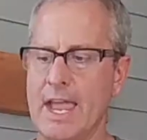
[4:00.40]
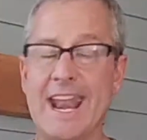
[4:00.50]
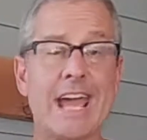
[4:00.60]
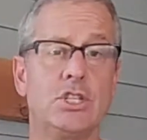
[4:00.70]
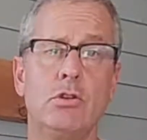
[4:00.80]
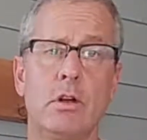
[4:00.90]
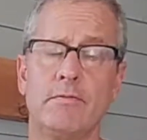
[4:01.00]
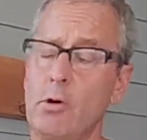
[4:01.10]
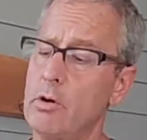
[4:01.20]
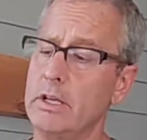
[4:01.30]
and as you
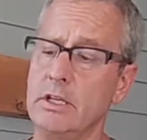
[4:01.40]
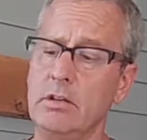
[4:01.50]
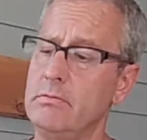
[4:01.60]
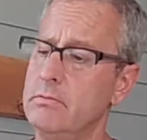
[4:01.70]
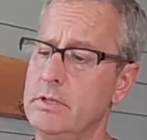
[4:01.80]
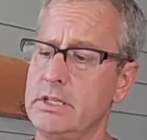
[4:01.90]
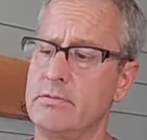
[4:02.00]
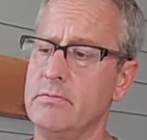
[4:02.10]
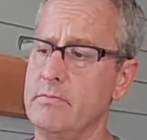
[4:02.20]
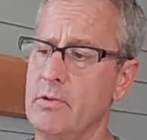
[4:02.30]
unfold it, you just
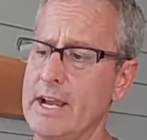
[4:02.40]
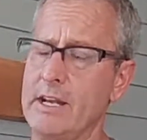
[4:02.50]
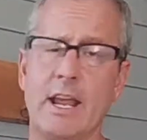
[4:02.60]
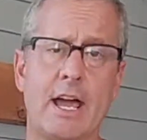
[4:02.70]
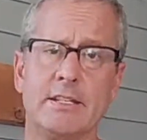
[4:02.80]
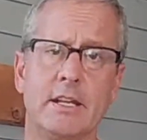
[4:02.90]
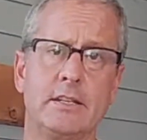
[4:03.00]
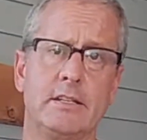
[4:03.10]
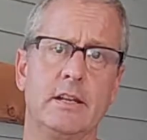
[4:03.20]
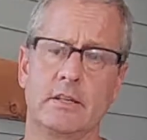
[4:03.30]
recognize that
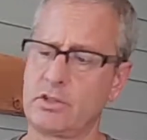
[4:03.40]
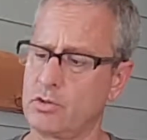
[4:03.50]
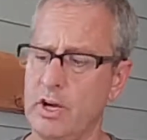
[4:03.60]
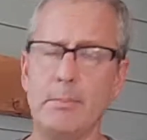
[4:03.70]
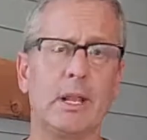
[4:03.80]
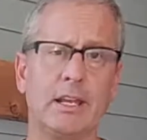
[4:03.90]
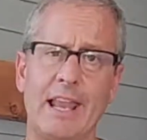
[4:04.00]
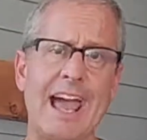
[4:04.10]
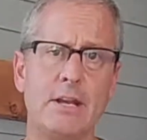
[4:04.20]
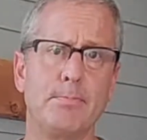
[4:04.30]
it's an extremely
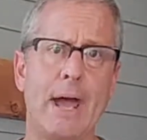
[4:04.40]
light